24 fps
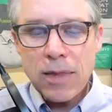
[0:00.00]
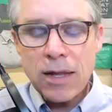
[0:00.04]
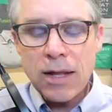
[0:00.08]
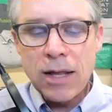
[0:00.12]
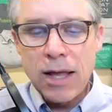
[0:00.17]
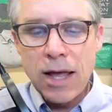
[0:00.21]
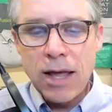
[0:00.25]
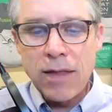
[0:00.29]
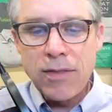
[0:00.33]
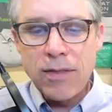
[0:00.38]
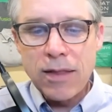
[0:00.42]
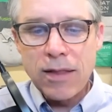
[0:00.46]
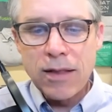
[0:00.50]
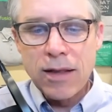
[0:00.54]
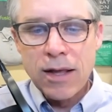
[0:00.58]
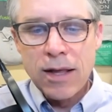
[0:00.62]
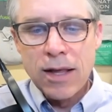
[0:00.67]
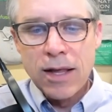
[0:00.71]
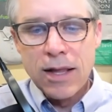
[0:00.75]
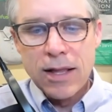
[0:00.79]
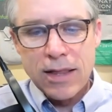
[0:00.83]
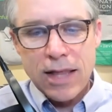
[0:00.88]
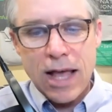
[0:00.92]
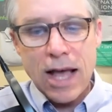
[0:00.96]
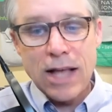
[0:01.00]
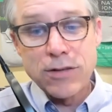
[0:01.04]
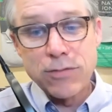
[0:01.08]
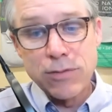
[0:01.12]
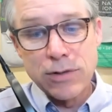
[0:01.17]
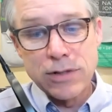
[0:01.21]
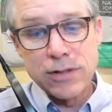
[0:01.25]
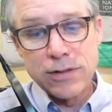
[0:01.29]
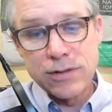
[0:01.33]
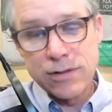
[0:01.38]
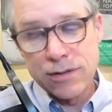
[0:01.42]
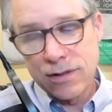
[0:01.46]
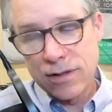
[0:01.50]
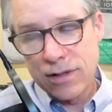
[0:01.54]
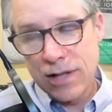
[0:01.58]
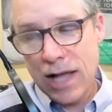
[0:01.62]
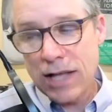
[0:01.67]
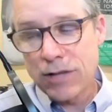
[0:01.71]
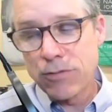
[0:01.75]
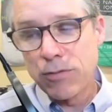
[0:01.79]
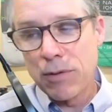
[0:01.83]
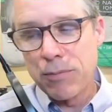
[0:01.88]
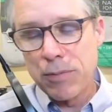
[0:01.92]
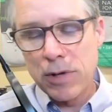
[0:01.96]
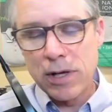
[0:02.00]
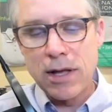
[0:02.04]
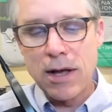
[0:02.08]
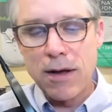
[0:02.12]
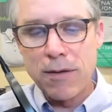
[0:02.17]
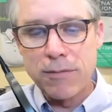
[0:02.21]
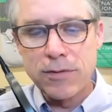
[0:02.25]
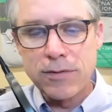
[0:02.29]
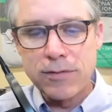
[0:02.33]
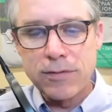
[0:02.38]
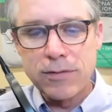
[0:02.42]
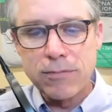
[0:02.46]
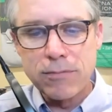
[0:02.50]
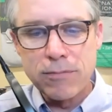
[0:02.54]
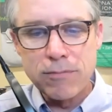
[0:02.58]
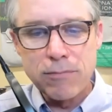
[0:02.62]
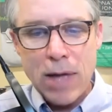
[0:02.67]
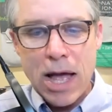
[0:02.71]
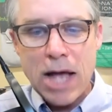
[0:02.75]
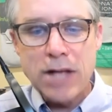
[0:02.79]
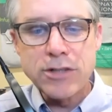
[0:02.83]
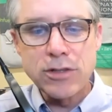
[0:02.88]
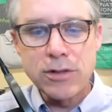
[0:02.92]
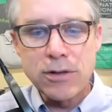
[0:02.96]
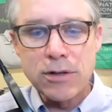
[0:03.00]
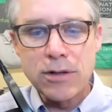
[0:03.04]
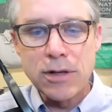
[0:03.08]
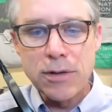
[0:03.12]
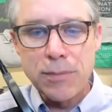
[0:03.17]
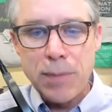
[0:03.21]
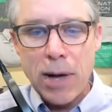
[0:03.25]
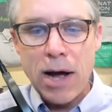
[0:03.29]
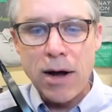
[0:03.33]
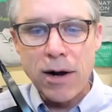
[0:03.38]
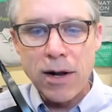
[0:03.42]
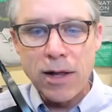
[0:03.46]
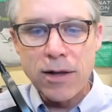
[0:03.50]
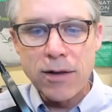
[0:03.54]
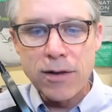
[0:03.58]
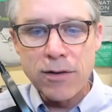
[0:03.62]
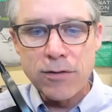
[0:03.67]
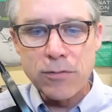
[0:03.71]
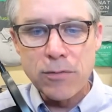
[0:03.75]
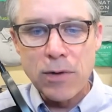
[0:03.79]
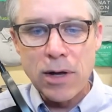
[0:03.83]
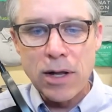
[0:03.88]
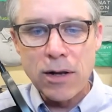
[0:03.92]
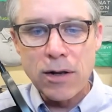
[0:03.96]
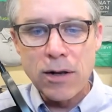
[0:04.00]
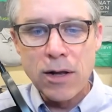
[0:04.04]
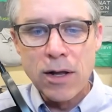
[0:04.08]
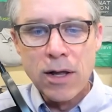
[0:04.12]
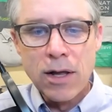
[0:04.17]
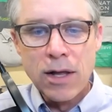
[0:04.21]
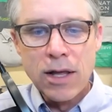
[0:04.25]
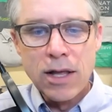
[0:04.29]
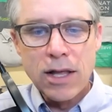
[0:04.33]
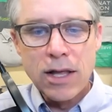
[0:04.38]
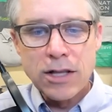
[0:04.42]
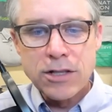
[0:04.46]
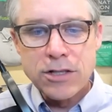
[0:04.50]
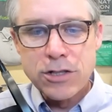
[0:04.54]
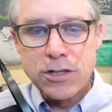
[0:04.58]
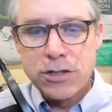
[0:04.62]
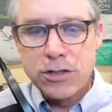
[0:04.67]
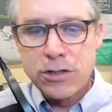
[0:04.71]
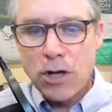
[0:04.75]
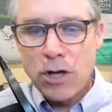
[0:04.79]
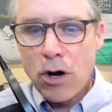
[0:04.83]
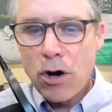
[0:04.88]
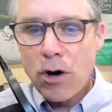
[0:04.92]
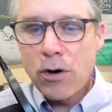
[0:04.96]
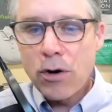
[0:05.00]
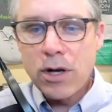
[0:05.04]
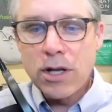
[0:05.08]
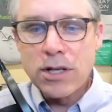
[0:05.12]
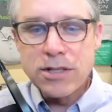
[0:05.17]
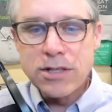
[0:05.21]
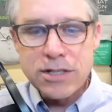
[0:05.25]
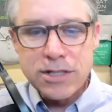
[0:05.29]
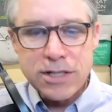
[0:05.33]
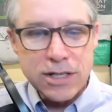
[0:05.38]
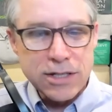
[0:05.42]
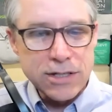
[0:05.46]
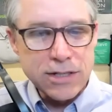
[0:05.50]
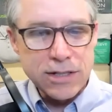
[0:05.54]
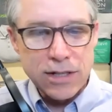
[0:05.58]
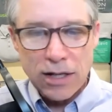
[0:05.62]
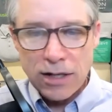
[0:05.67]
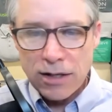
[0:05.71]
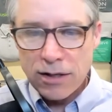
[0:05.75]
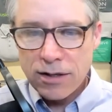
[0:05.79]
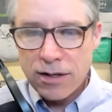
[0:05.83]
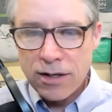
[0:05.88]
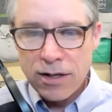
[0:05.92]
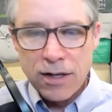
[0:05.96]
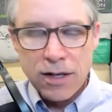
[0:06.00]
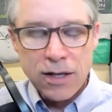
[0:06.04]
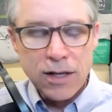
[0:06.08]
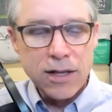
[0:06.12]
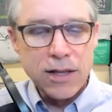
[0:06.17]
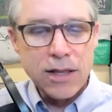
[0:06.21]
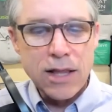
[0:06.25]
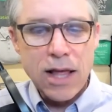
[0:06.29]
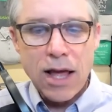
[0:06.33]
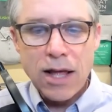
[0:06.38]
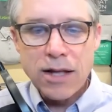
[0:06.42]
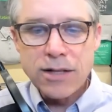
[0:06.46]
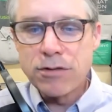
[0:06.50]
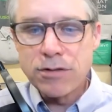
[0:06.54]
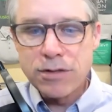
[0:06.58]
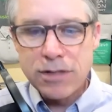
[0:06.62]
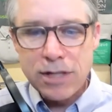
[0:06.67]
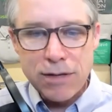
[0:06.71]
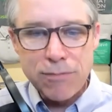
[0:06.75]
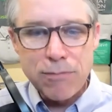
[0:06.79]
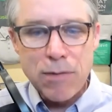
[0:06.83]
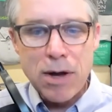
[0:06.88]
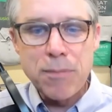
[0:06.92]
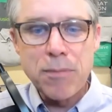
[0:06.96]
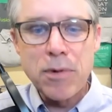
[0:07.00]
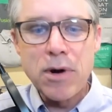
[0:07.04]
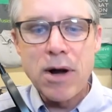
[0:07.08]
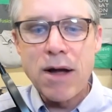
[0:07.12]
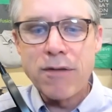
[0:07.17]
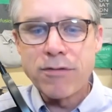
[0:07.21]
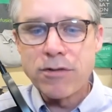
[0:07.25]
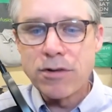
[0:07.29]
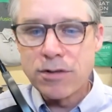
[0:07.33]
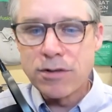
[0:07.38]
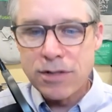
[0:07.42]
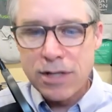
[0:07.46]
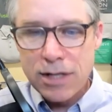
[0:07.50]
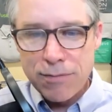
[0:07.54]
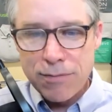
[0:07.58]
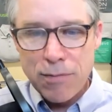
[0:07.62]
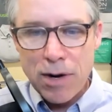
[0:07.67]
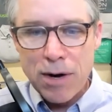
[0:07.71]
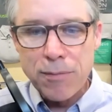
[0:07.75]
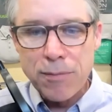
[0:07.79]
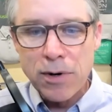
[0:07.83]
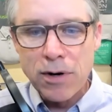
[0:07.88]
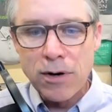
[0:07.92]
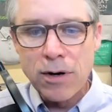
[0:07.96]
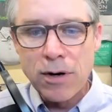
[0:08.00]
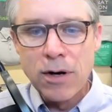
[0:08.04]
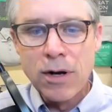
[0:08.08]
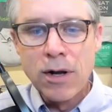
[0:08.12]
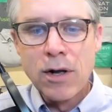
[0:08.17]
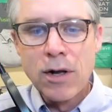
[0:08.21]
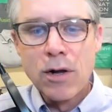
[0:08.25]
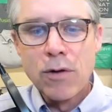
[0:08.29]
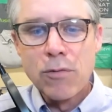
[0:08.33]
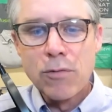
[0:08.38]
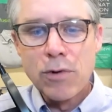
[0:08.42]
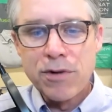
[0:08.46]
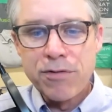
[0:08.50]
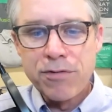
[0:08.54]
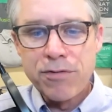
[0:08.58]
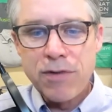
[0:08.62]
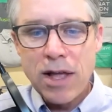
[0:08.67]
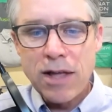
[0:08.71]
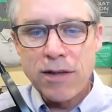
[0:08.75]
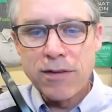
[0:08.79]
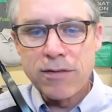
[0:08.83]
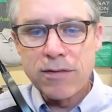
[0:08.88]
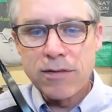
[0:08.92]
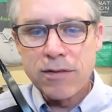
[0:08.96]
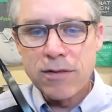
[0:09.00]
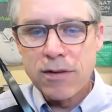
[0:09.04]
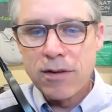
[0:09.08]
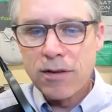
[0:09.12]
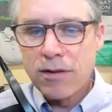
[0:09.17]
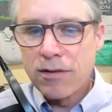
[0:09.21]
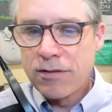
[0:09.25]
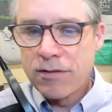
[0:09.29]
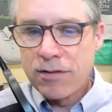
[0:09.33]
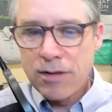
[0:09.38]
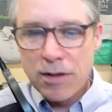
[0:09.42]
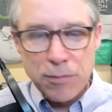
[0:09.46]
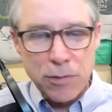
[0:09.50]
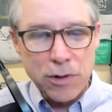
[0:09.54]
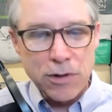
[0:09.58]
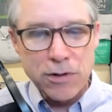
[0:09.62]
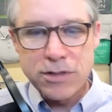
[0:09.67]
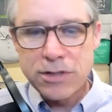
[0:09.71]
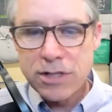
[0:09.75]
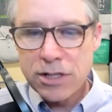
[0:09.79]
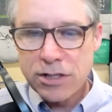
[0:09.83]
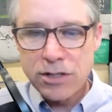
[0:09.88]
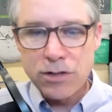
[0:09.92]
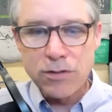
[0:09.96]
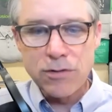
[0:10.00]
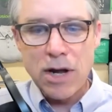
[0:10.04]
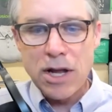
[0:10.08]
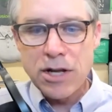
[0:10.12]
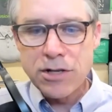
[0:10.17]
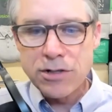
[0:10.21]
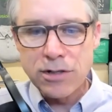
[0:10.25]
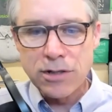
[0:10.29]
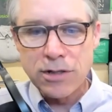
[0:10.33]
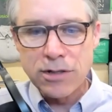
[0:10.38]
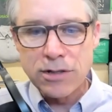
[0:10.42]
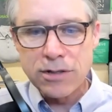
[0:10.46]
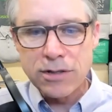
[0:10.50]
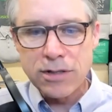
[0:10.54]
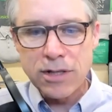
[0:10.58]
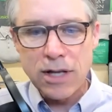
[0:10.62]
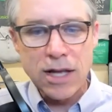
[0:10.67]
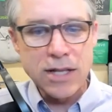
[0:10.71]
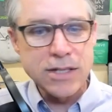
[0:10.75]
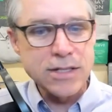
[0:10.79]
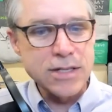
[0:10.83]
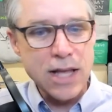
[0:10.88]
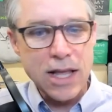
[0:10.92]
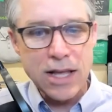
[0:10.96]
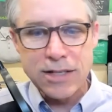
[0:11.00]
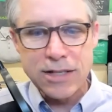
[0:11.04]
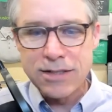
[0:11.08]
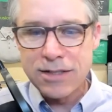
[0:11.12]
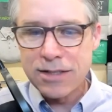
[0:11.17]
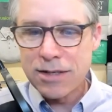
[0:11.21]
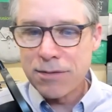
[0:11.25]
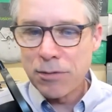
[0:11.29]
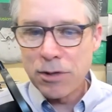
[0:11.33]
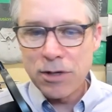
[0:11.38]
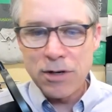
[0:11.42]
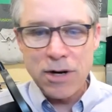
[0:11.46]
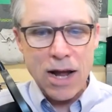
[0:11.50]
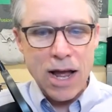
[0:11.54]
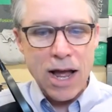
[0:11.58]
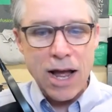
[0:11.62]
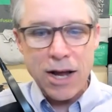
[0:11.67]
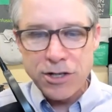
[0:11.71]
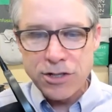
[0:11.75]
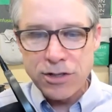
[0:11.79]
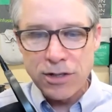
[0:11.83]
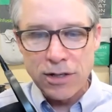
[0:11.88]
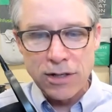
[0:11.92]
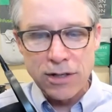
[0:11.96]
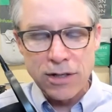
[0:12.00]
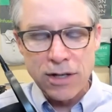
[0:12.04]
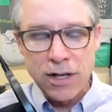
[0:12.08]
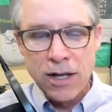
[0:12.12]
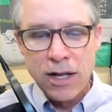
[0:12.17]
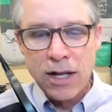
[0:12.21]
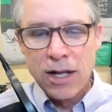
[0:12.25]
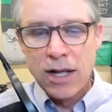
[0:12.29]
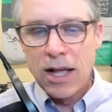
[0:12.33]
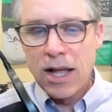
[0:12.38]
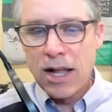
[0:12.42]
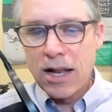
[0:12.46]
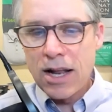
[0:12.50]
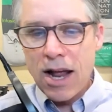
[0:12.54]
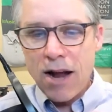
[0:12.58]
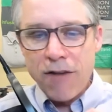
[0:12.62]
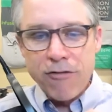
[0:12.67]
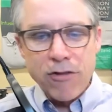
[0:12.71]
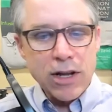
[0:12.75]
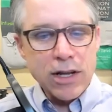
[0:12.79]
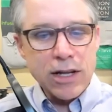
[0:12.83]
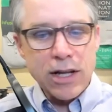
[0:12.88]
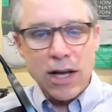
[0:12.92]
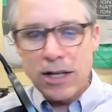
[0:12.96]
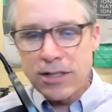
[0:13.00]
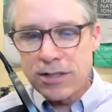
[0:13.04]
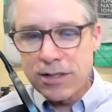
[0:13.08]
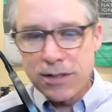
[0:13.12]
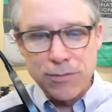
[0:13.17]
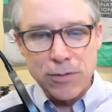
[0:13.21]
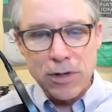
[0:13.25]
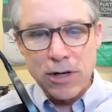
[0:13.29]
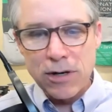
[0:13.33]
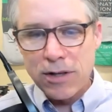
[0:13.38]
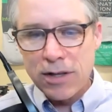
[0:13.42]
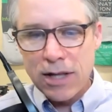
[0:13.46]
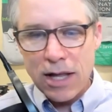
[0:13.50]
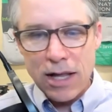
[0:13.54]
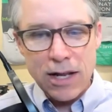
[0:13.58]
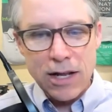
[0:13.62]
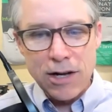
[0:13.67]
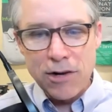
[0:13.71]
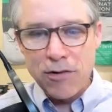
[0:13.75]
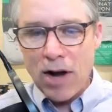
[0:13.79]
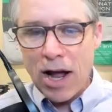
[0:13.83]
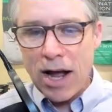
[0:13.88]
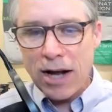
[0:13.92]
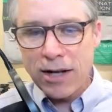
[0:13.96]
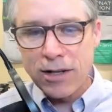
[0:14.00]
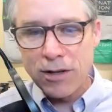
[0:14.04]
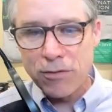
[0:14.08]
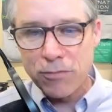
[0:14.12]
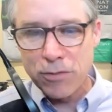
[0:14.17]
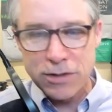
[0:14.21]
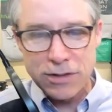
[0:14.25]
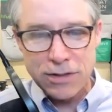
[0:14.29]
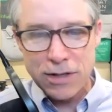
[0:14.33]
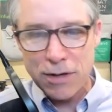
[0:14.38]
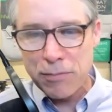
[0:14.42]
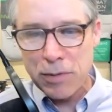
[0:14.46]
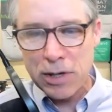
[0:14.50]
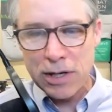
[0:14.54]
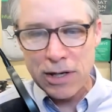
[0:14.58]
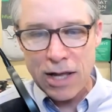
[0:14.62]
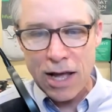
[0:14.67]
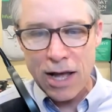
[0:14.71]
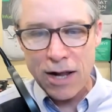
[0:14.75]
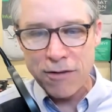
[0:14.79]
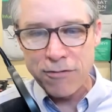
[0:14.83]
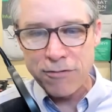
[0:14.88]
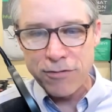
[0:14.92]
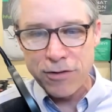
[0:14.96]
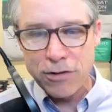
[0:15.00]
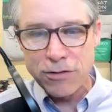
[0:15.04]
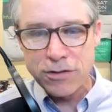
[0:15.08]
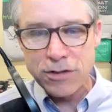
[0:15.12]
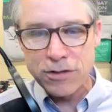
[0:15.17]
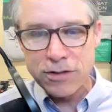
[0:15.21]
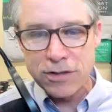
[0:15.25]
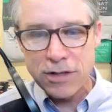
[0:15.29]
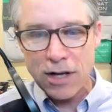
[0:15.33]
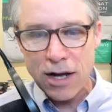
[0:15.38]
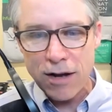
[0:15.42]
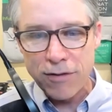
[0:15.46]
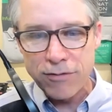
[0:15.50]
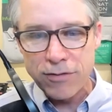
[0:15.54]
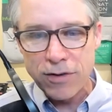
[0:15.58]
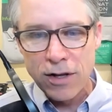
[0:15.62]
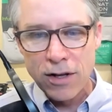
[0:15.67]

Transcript: And that's what becomes magical about it, is when it's so consistent that team member after team member would face similar situations and take similar action. And every customer that interacted with somebody at Infusionsoft